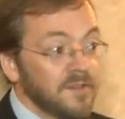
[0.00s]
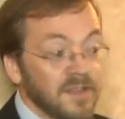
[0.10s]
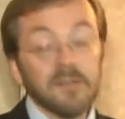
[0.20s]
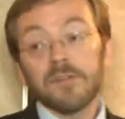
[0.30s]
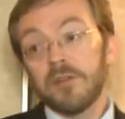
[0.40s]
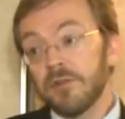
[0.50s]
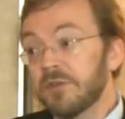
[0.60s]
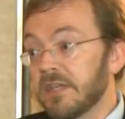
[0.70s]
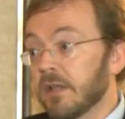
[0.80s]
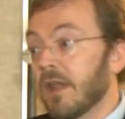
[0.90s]
since the
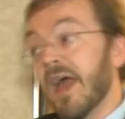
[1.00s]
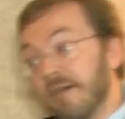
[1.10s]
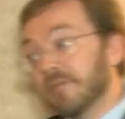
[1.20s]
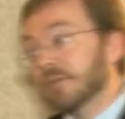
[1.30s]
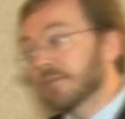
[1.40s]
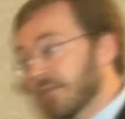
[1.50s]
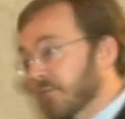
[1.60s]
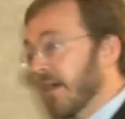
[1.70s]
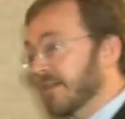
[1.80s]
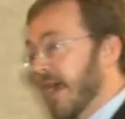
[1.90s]
New Deal ever to strike